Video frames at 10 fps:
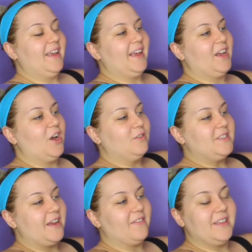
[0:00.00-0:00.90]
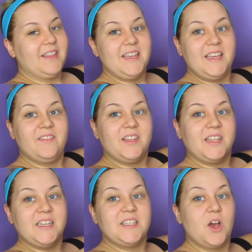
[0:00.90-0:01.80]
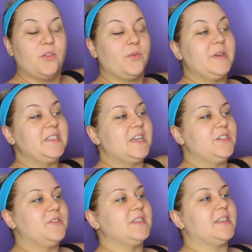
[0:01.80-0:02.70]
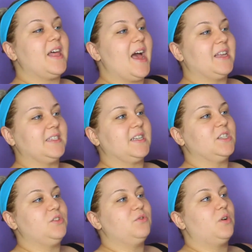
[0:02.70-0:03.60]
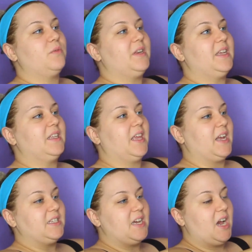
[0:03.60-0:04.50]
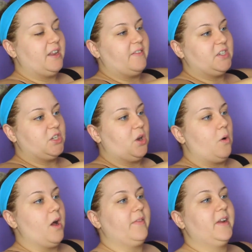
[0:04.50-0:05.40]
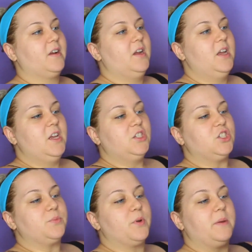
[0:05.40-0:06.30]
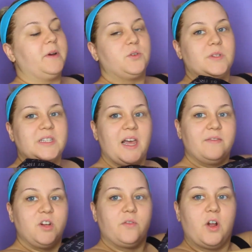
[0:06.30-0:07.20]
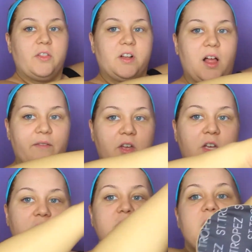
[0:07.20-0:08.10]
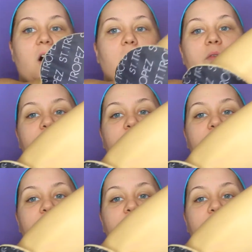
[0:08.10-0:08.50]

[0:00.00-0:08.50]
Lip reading: it coats everything evenly. So the reason I do this last is because you don't need like a ton of it to go on there, just pretty much what's left over on the glove. So